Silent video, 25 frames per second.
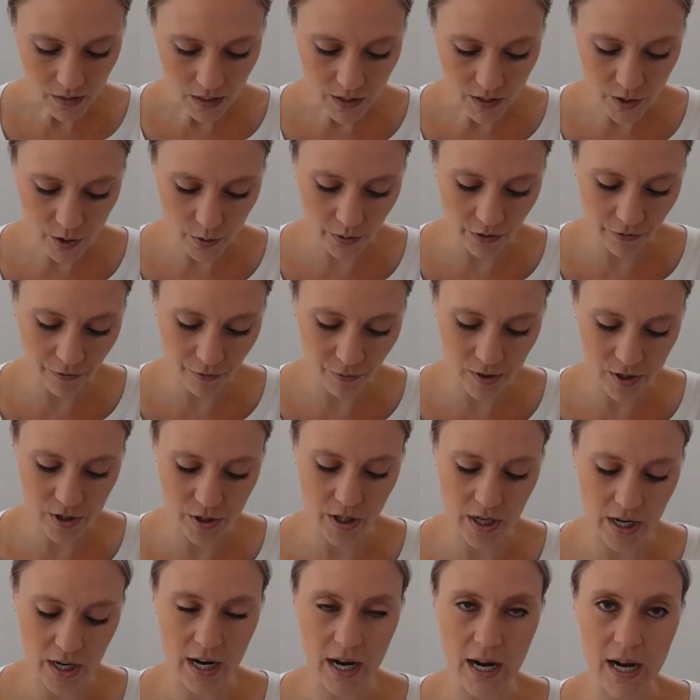So if we
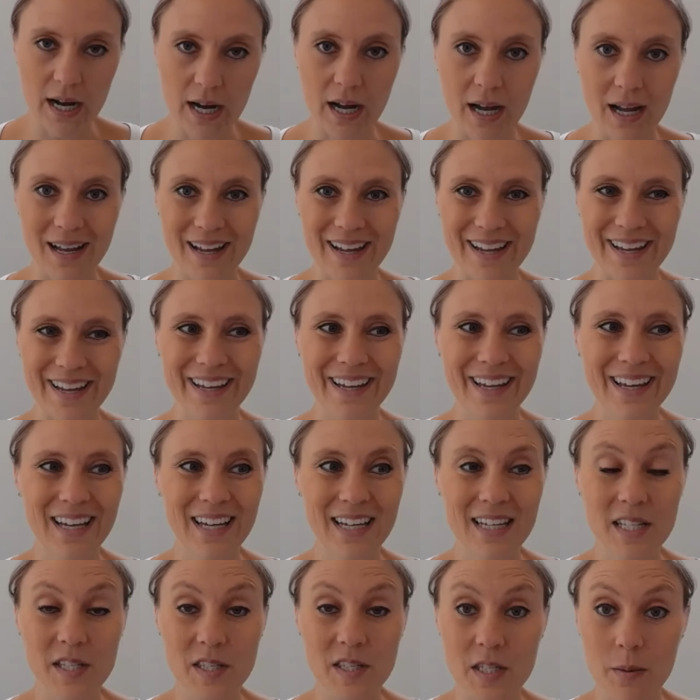draw a
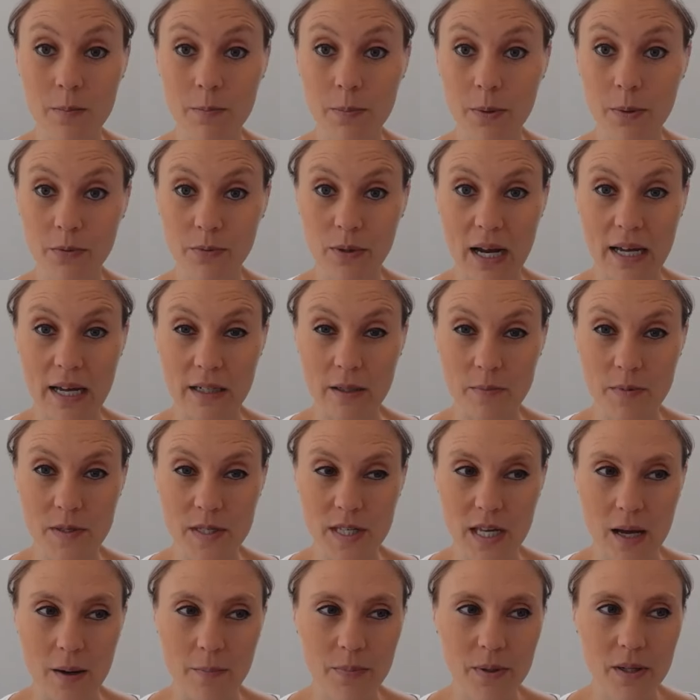simple random
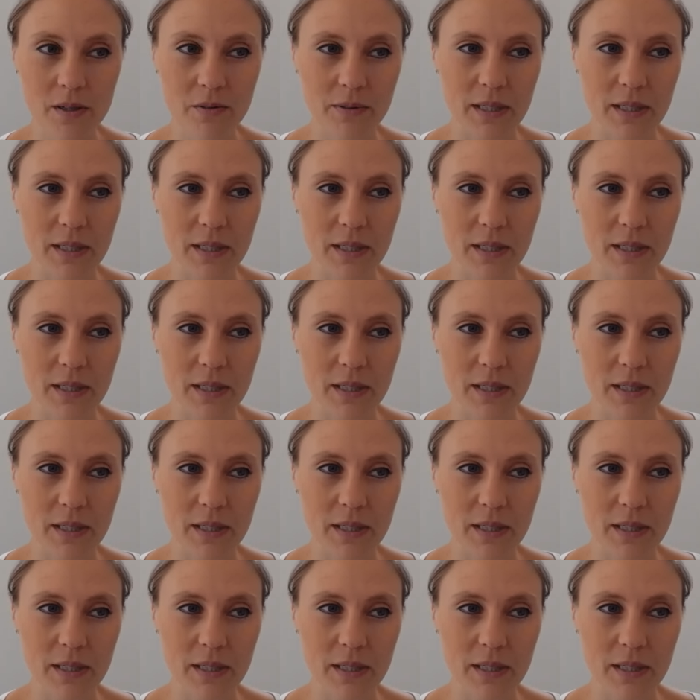sample,